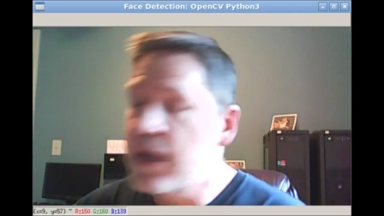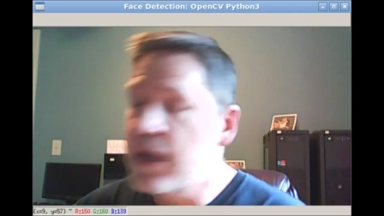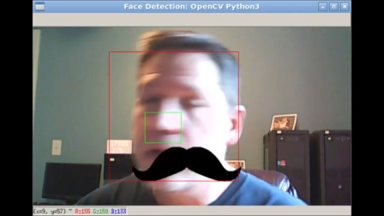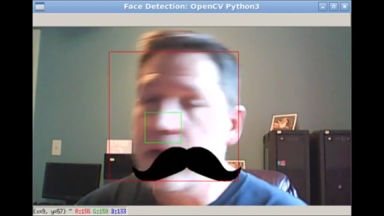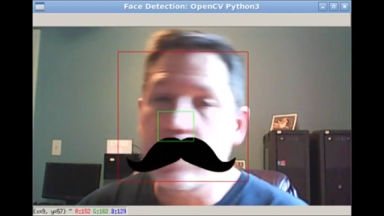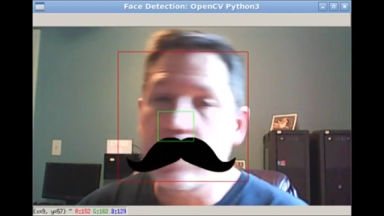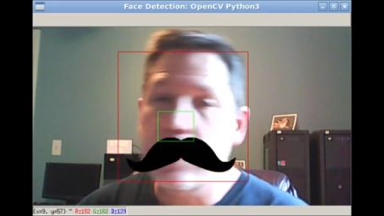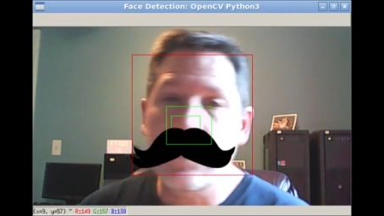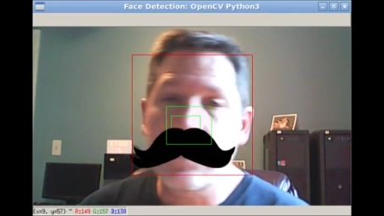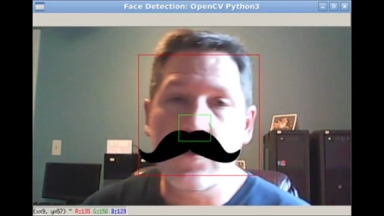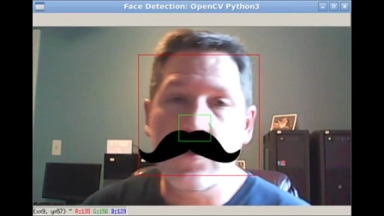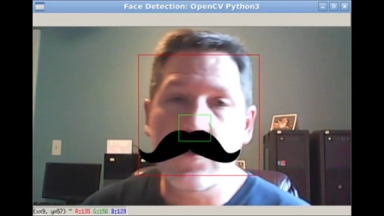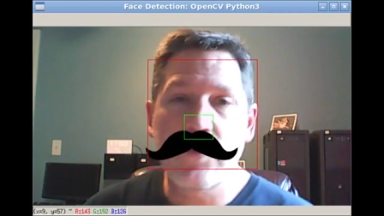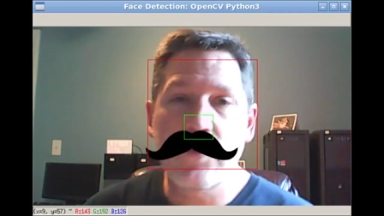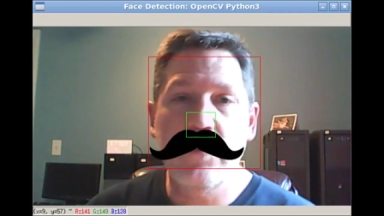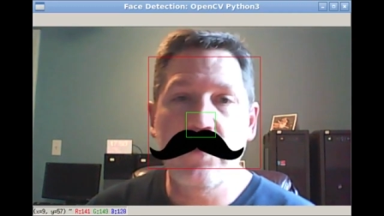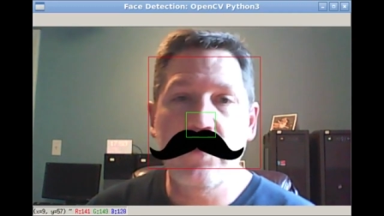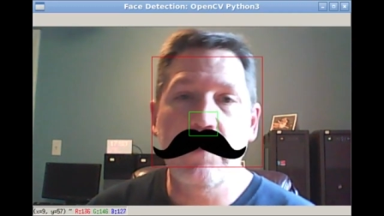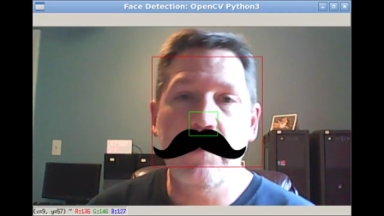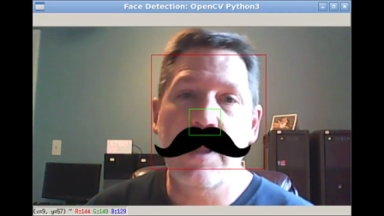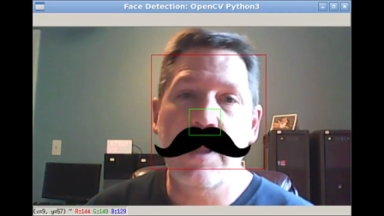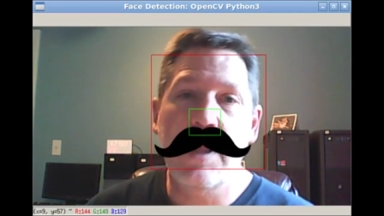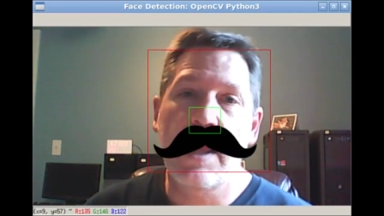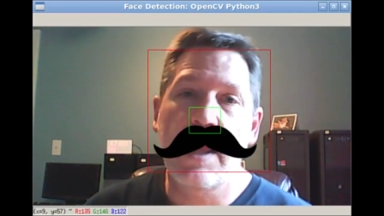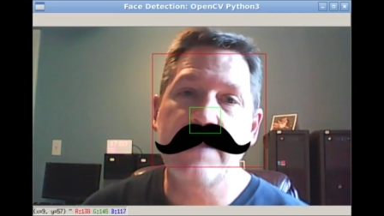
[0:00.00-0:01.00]
now of course you
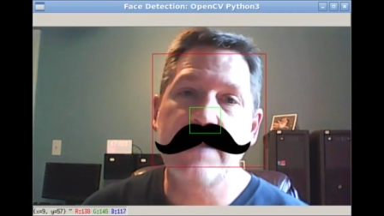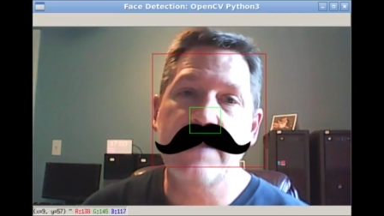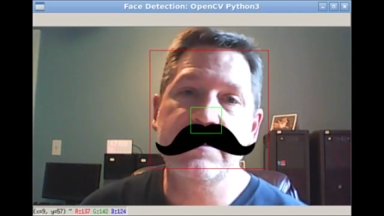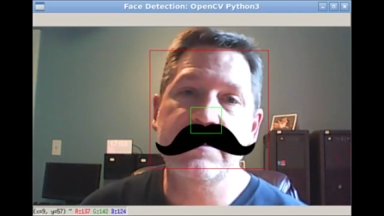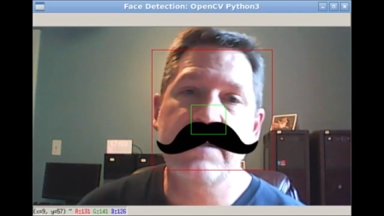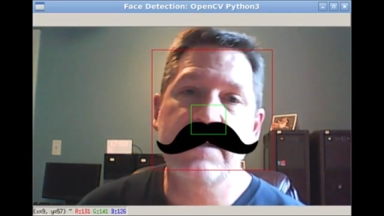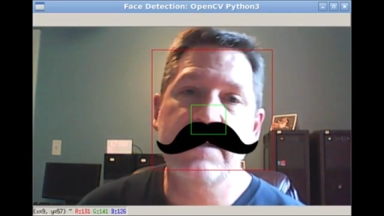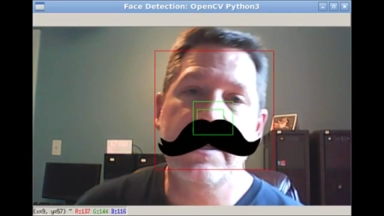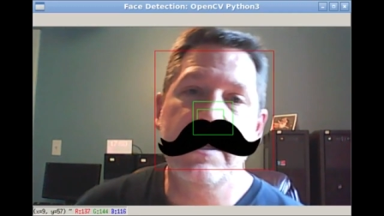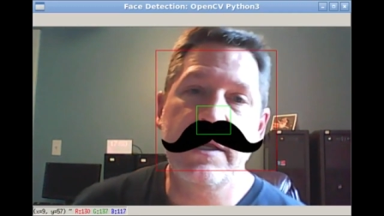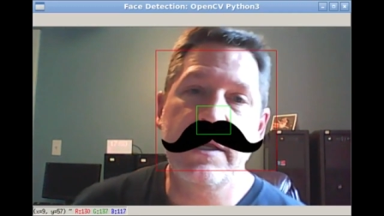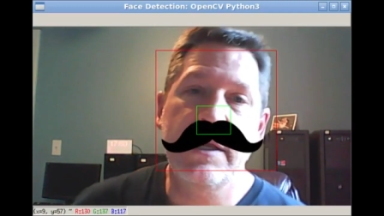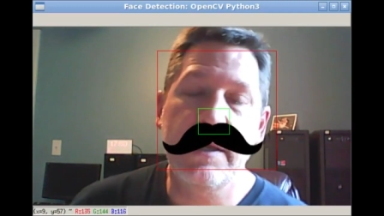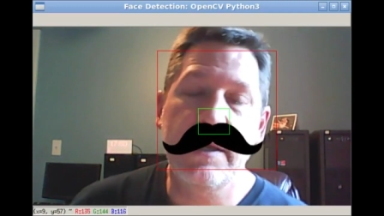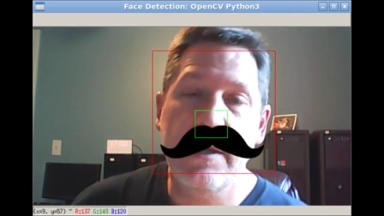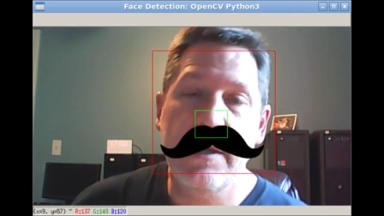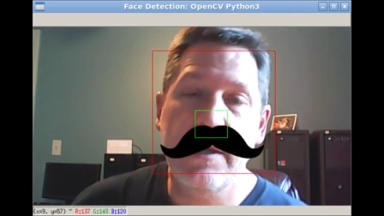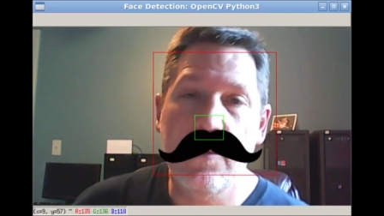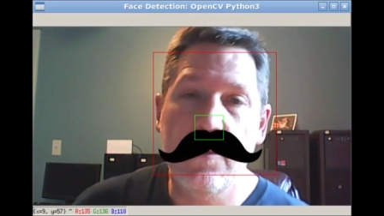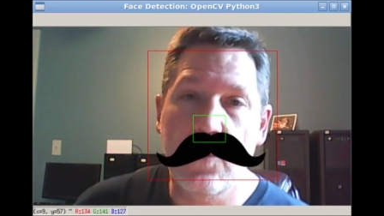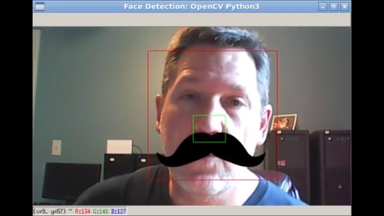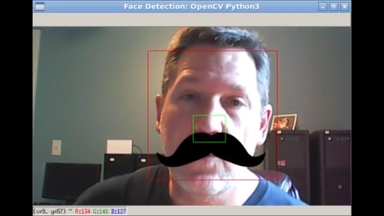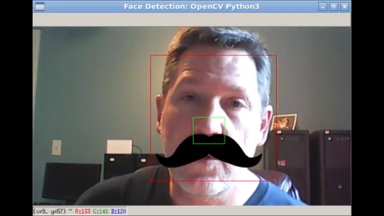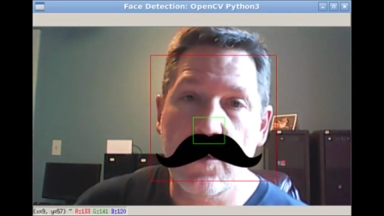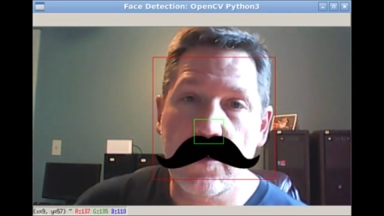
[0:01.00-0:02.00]
realize it, it
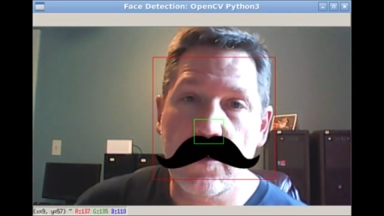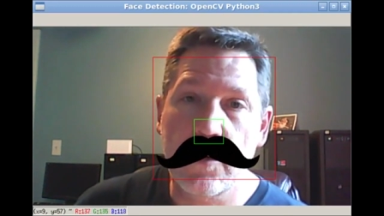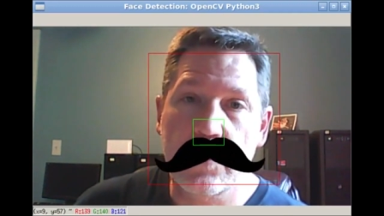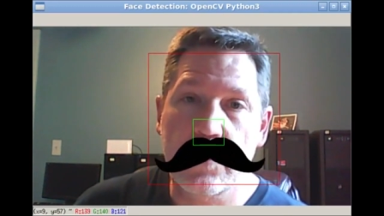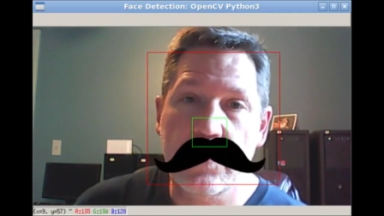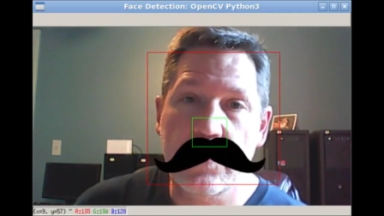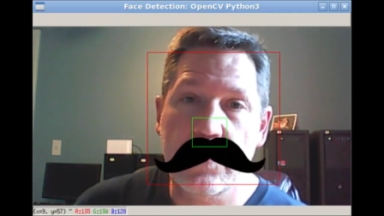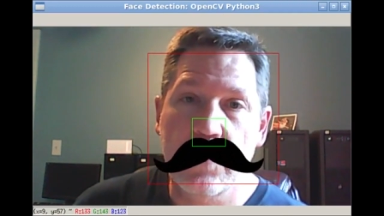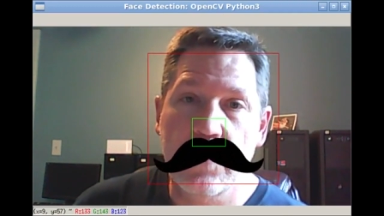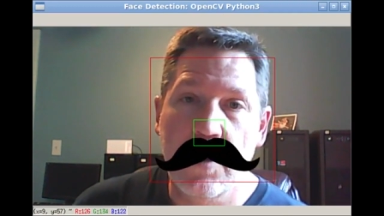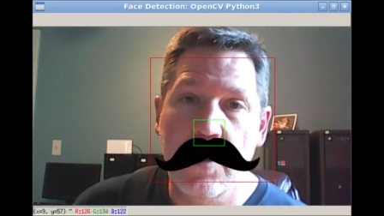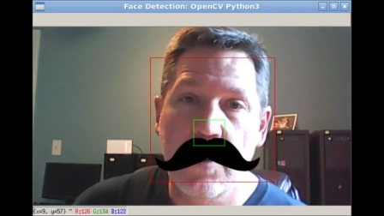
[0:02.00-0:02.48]
works